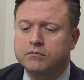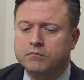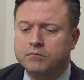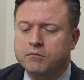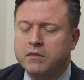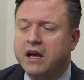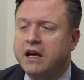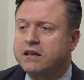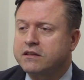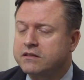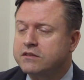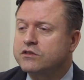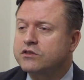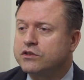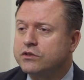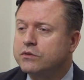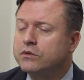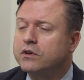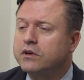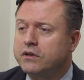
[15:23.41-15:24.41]
mass
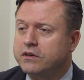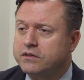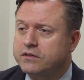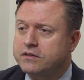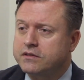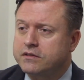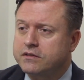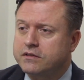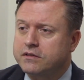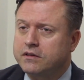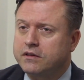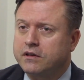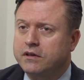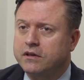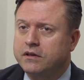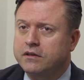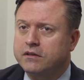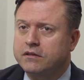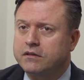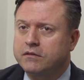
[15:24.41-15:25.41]
shooters,
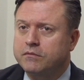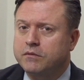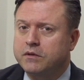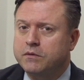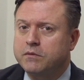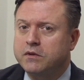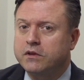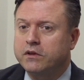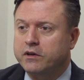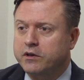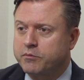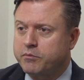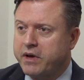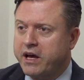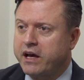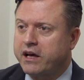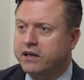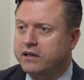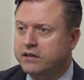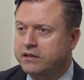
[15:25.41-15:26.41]
when we look
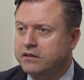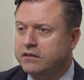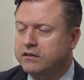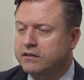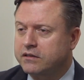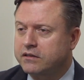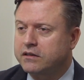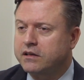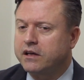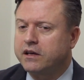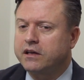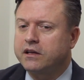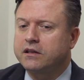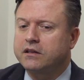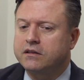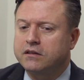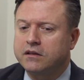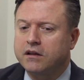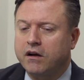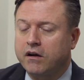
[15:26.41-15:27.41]
back,
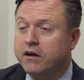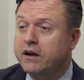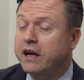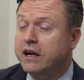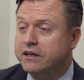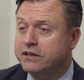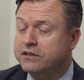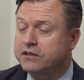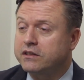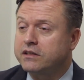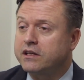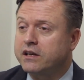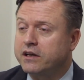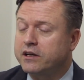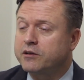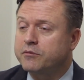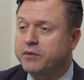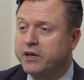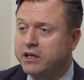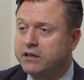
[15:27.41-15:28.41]
are actually
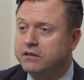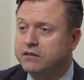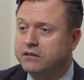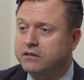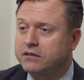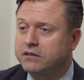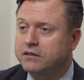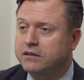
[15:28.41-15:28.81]
young men.